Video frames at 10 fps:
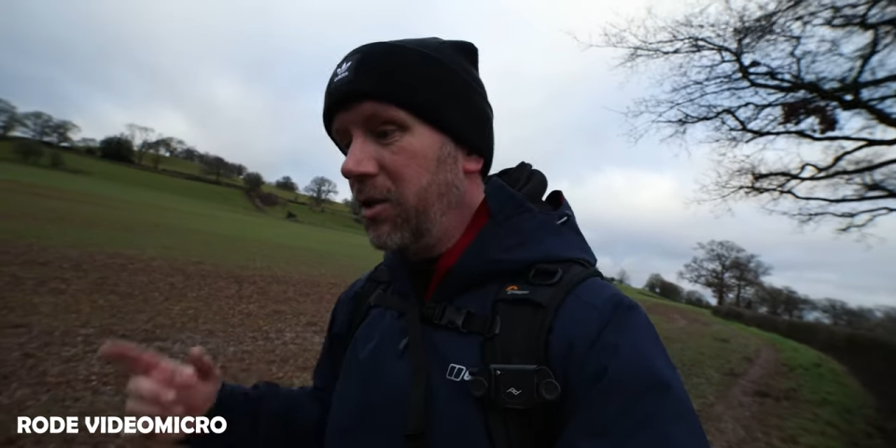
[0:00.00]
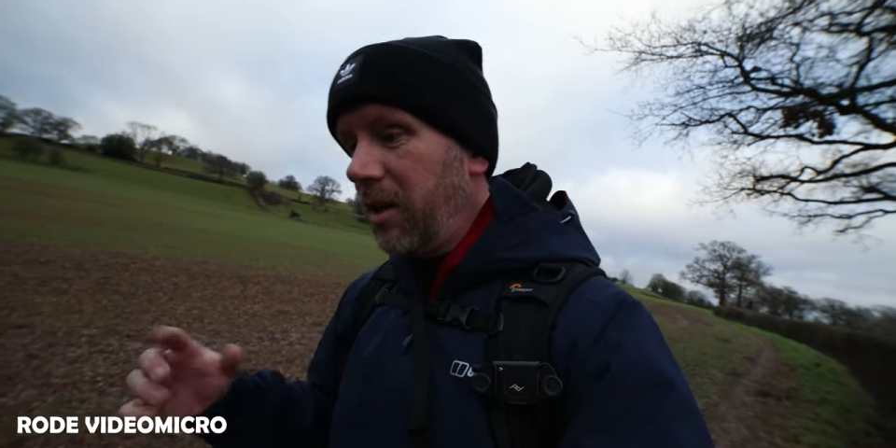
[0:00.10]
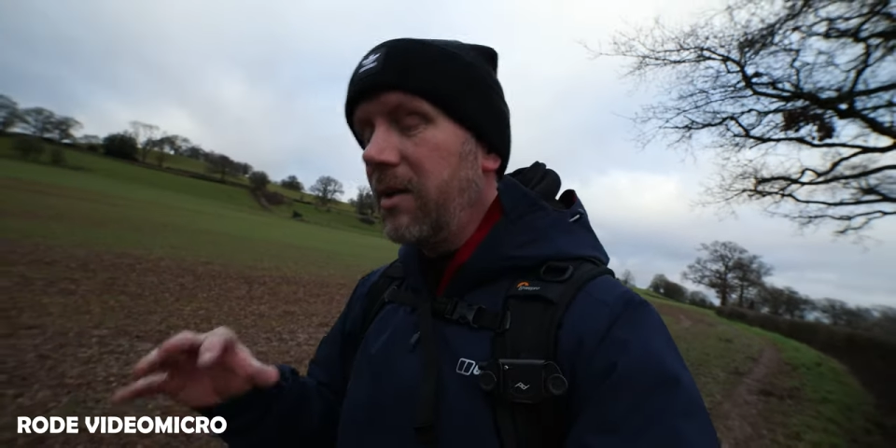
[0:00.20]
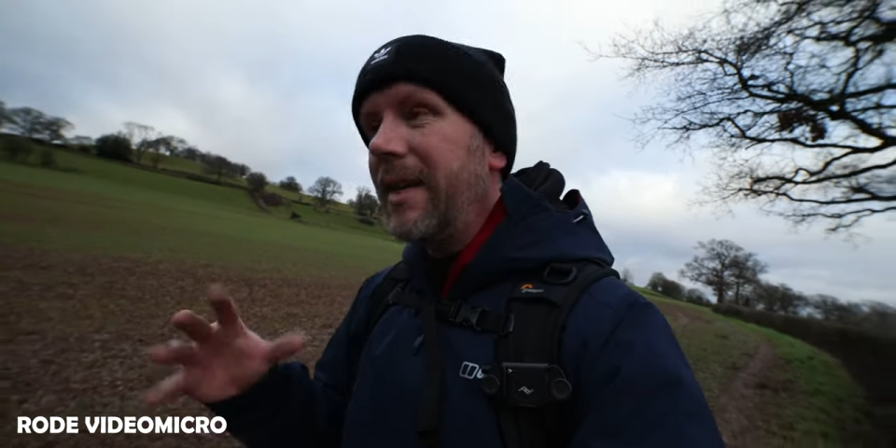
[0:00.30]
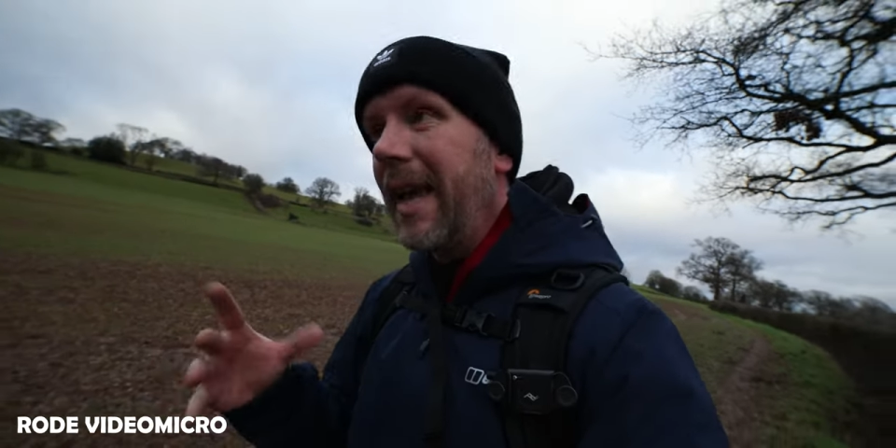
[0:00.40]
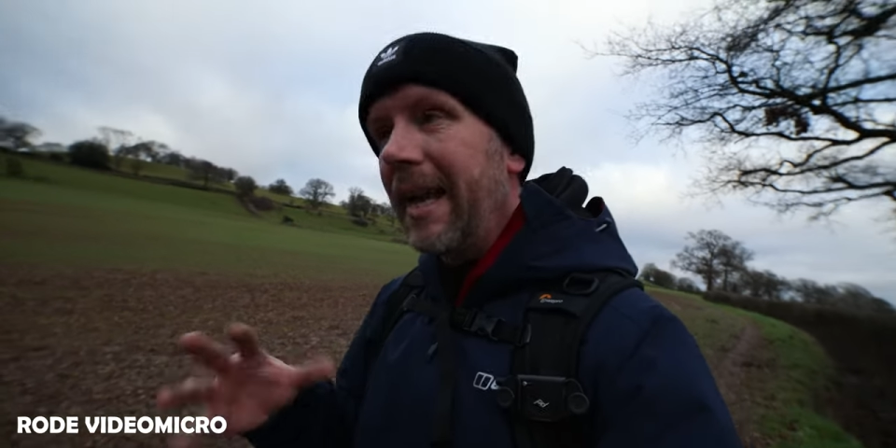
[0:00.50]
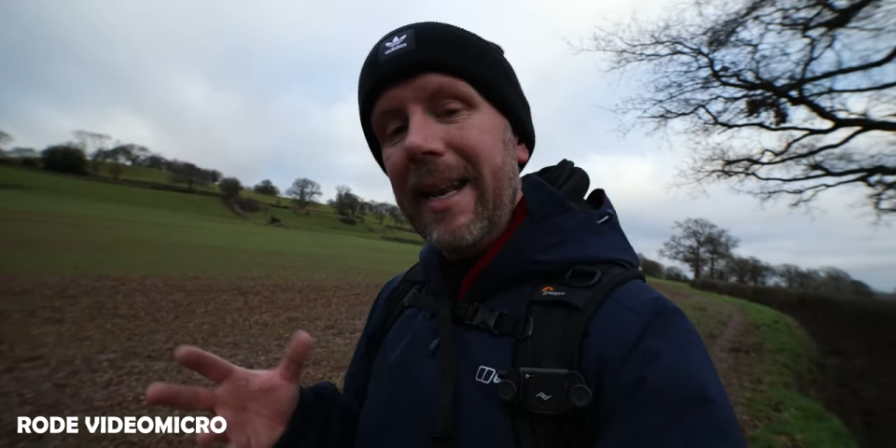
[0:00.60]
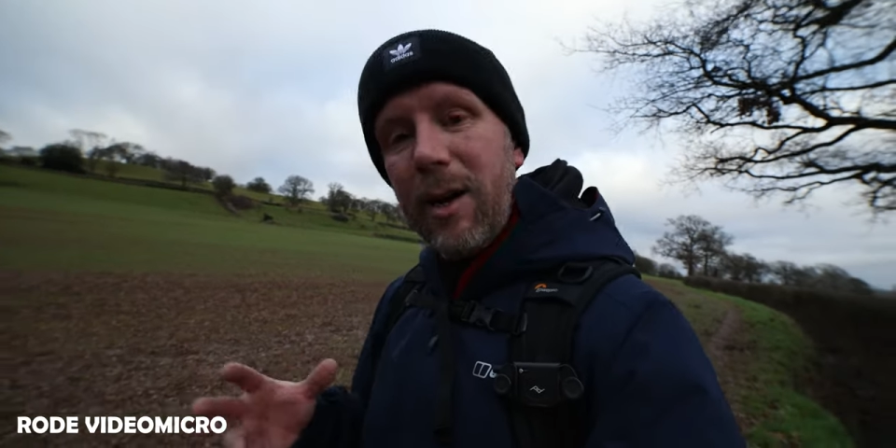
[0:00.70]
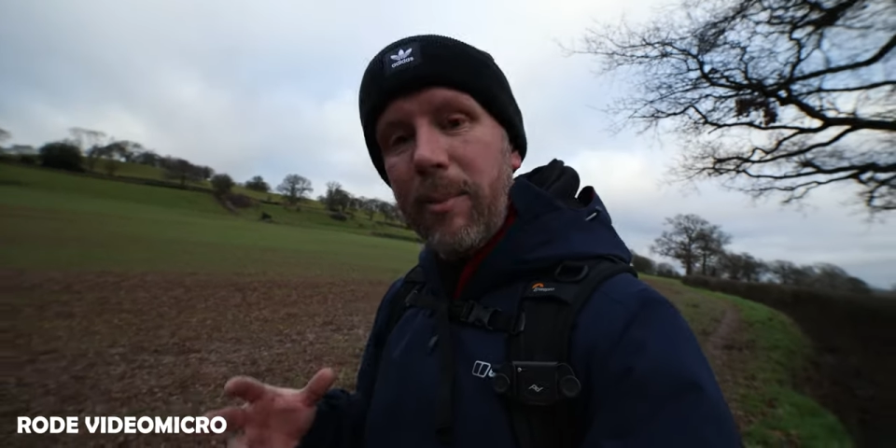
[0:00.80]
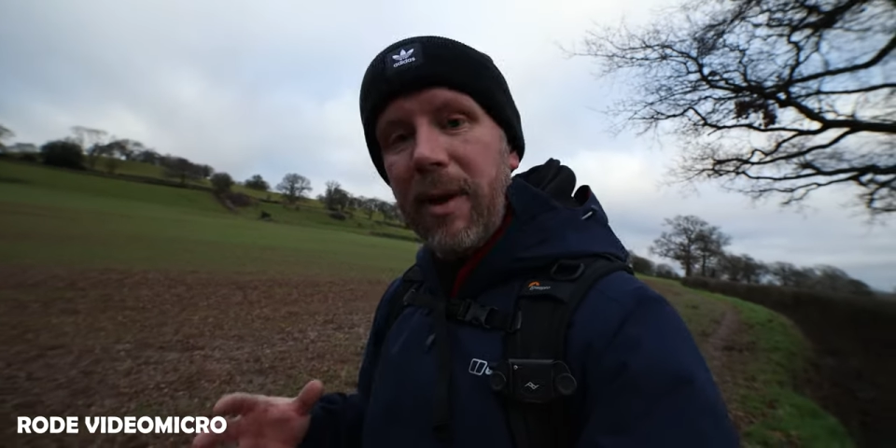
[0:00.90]
So you get a
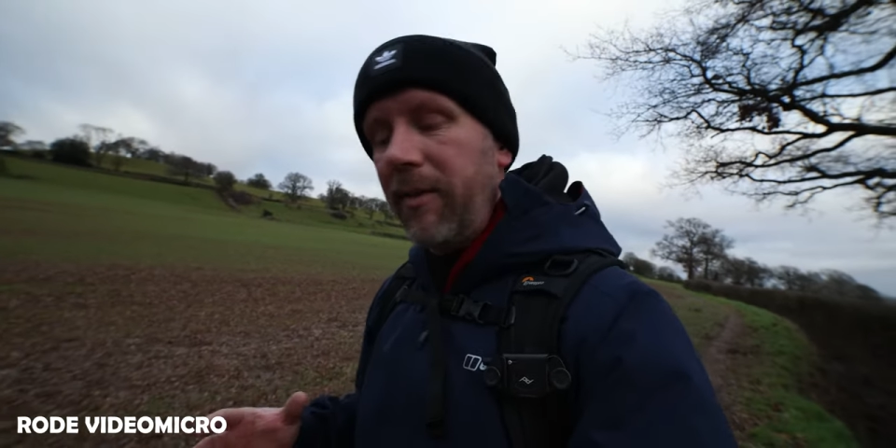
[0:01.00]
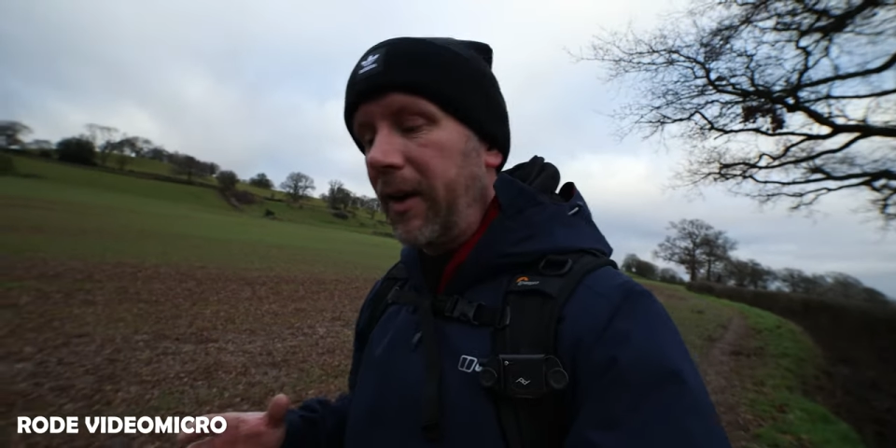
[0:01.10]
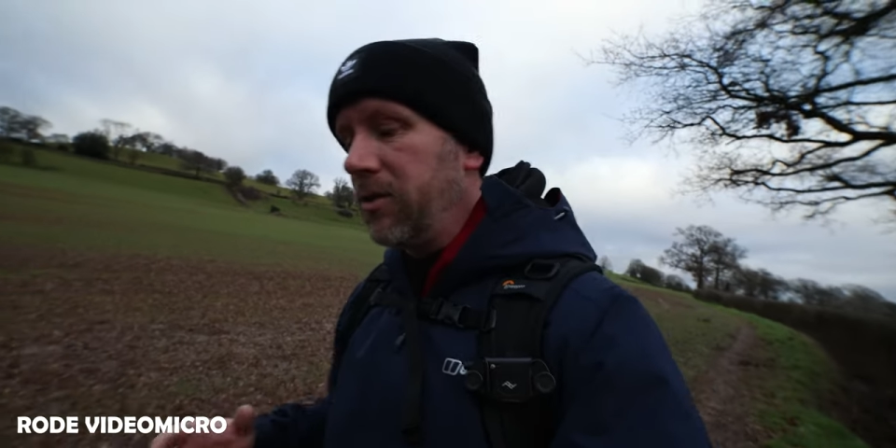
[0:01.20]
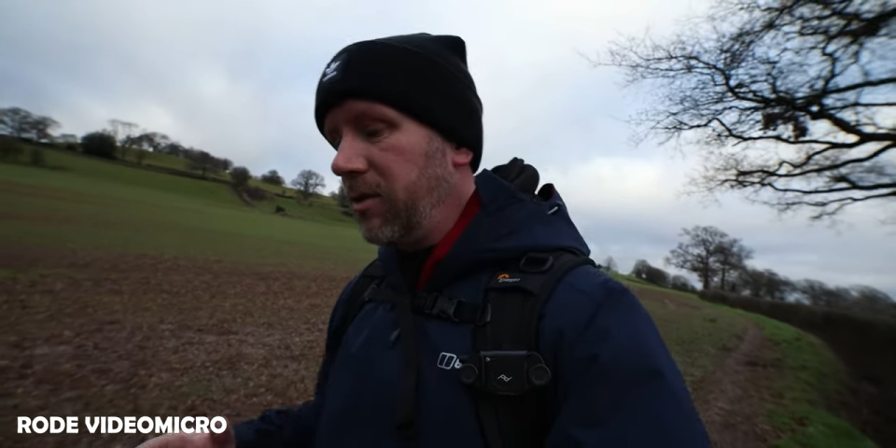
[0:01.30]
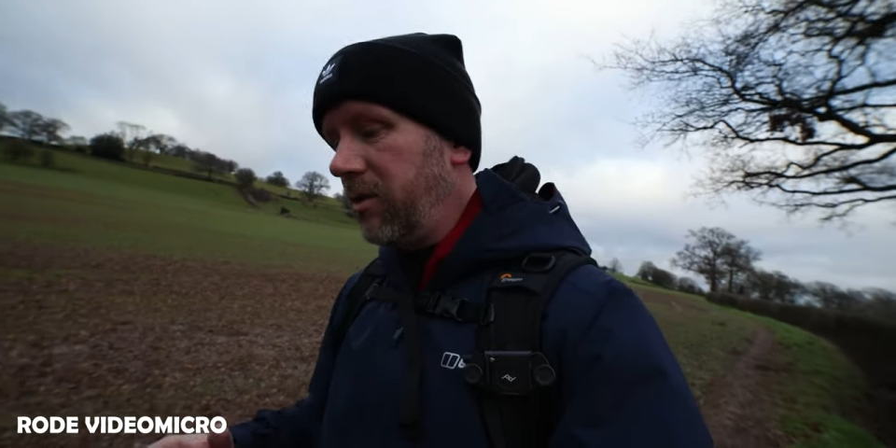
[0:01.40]
little bit of extra